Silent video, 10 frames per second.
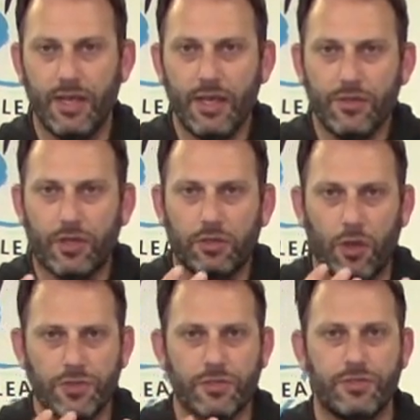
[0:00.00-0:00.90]
The
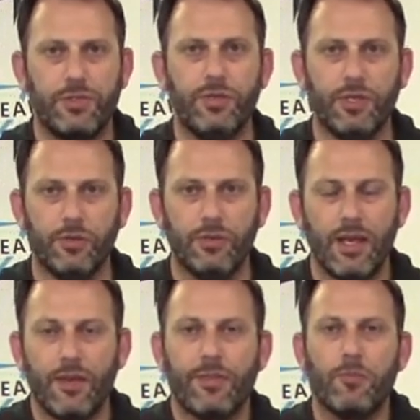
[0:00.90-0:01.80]
closer to you,
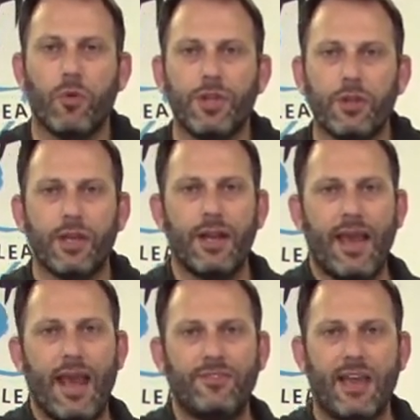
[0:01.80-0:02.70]
the more you're going to
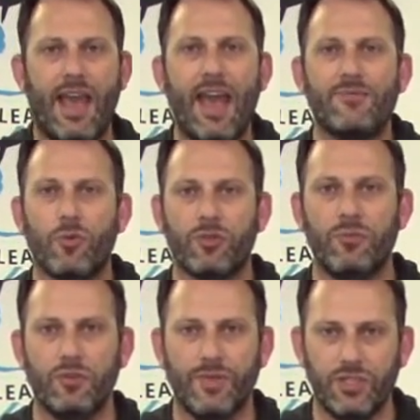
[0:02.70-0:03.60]
have more
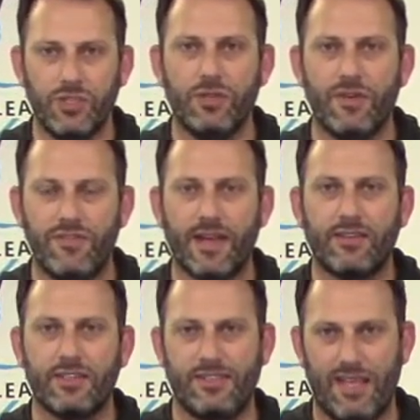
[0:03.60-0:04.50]
movement to affect
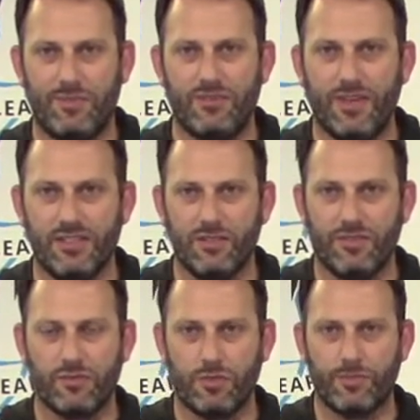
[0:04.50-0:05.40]
the same
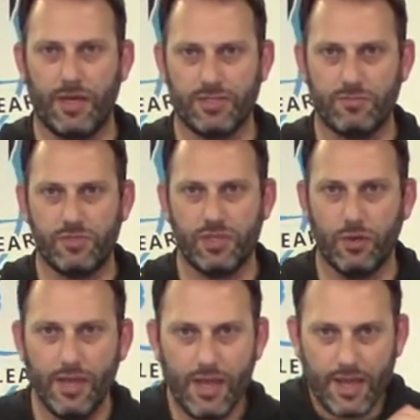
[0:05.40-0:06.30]
defensive response.
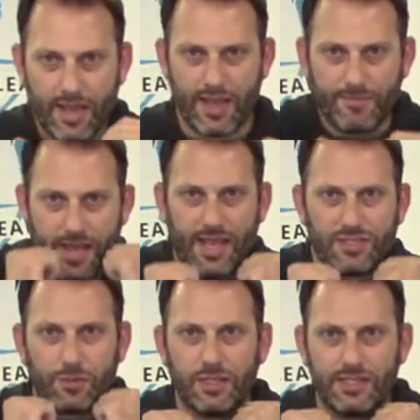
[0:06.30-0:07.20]
So if my hands
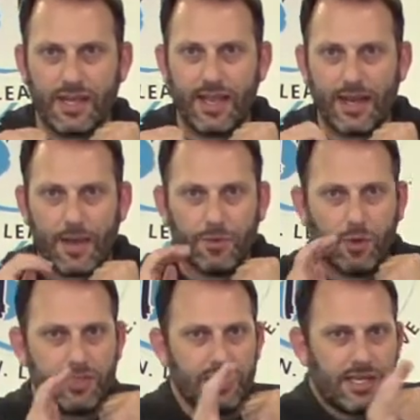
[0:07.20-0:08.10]
are really tight, I'm
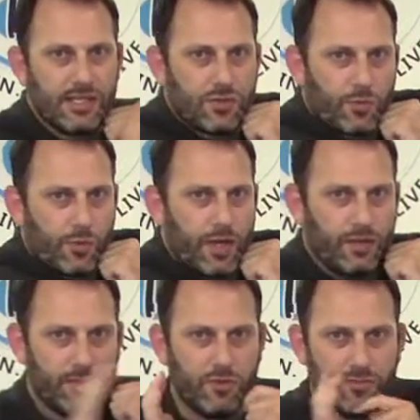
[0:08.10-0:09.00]
going to need to
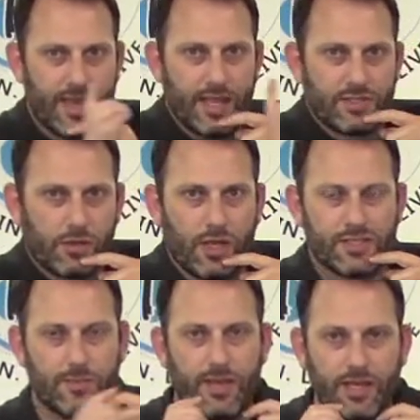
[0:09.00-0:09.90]
really move my hands across
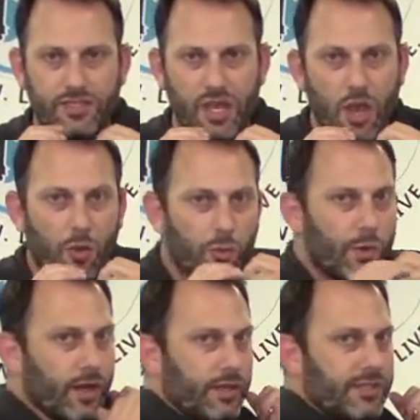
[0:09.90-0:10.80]
the base,
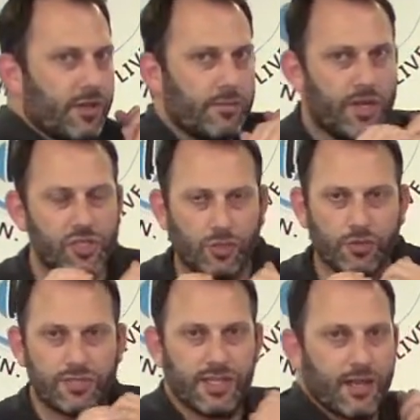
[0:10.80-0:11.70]
really turn my
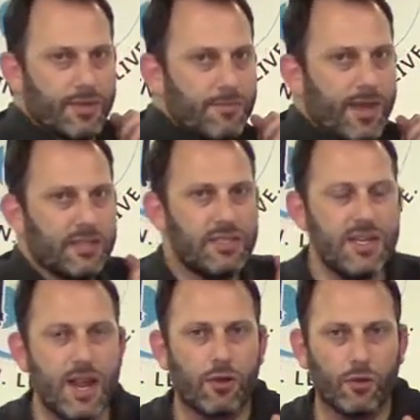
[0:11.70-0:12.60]
shoulders to get my base
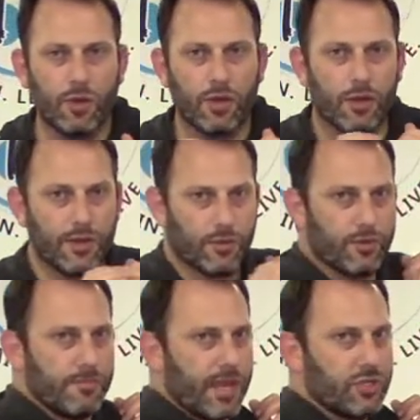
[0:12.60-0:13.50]
narrower in order
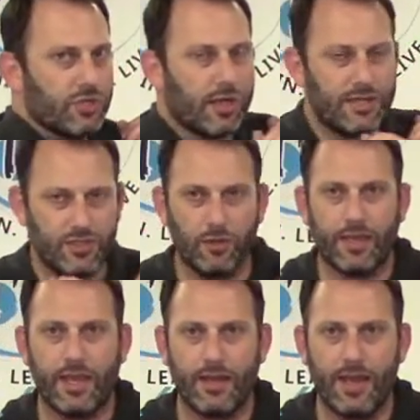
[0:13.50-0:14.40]
to make sure I don't
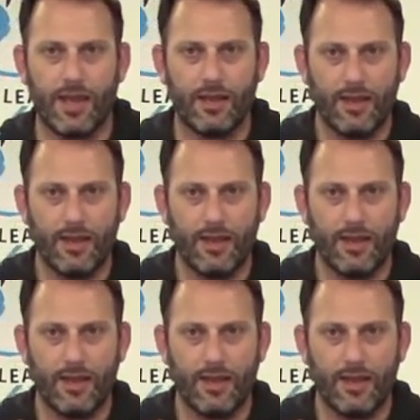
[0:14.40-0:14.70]
get hit,